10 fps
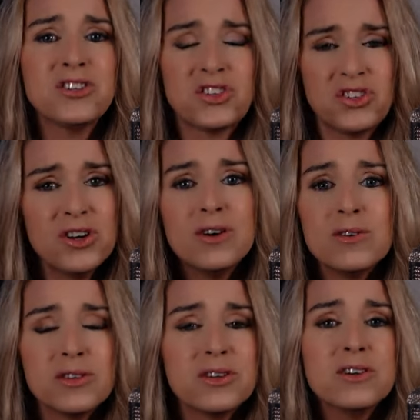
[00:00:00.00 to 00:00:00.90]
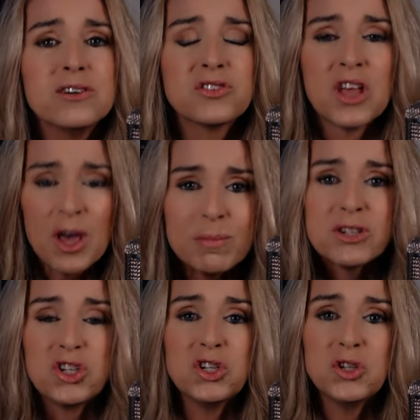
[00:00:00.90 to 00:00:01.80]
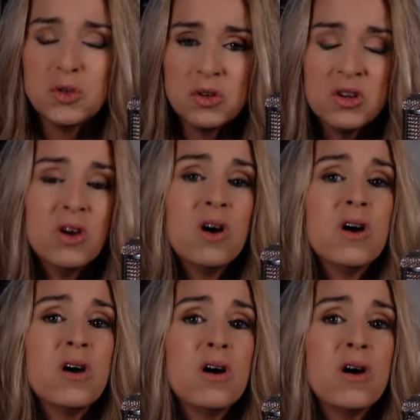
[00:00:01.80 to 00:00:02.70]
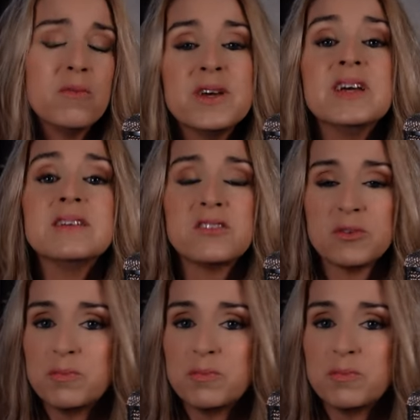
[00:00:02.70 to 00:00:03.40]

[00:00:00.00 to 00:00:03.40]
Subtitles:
shoulders, but you know it's a